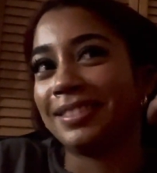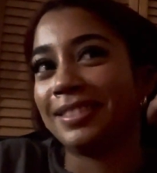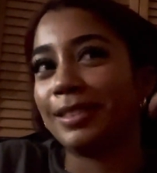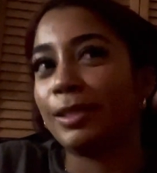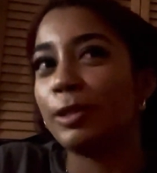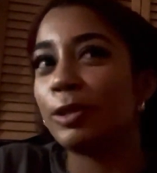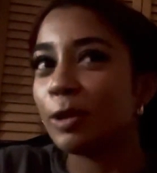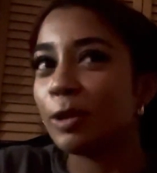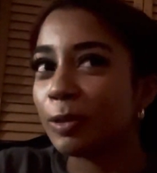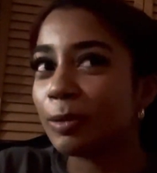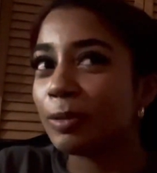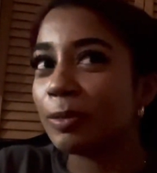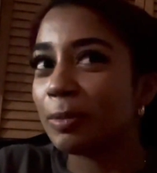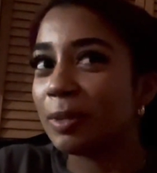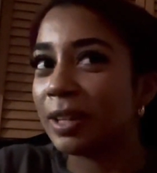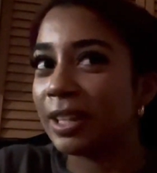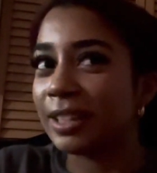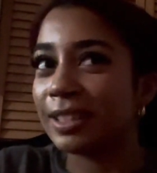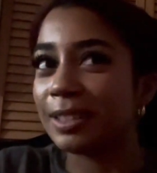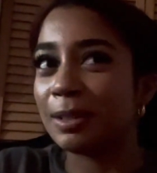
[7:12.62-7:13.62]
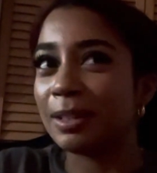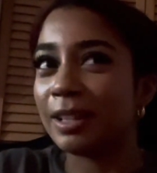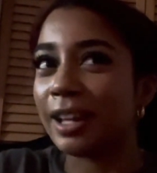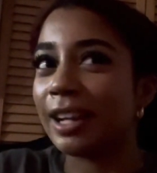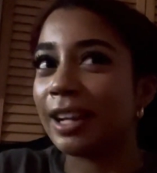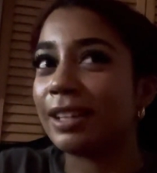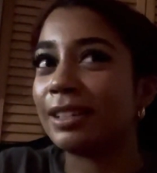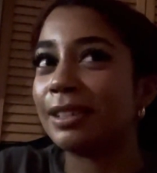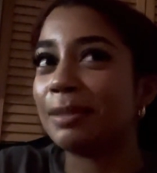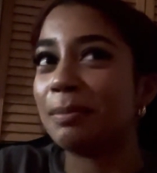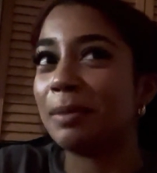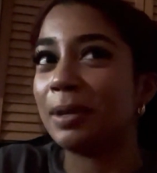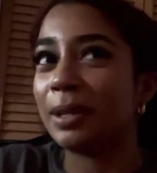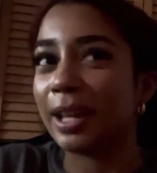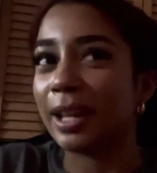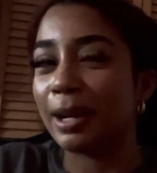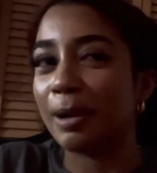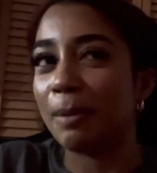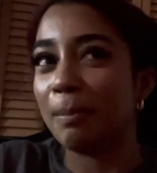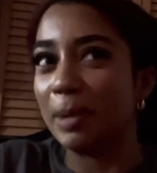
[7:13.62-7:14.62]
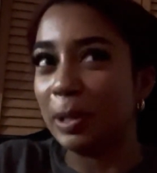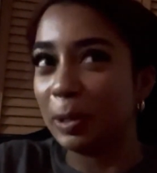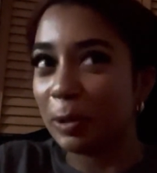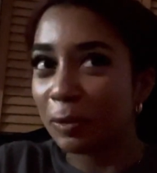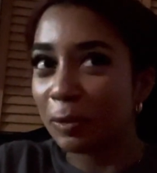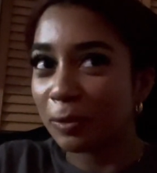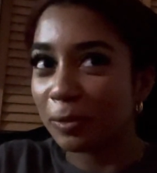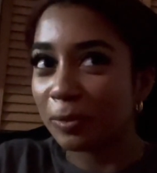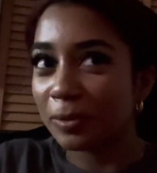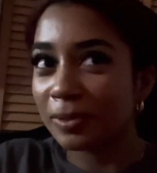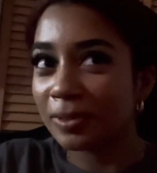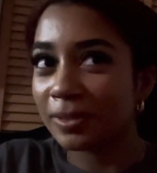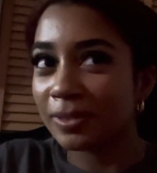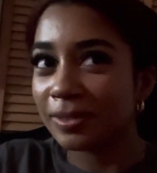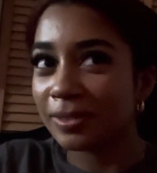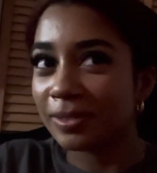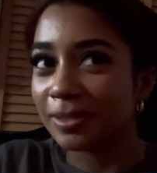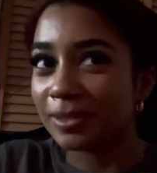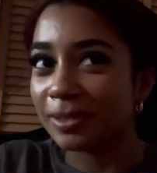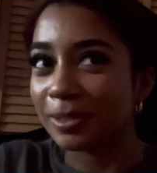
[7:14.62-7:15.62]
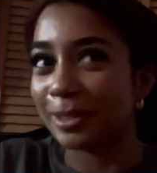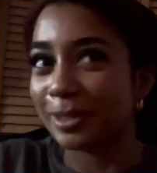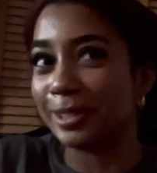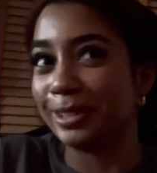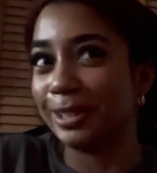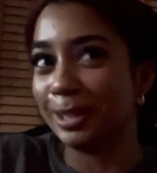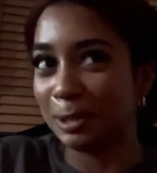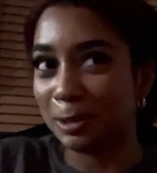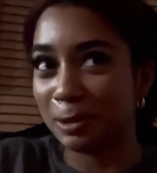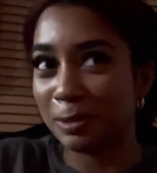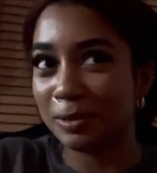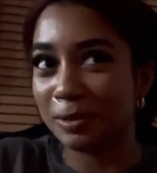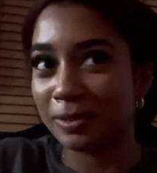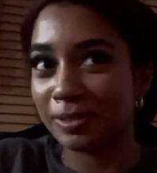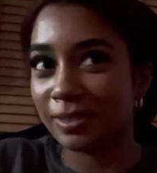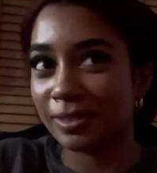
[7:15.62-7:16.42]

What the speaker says: You know, like a milf or a dilf?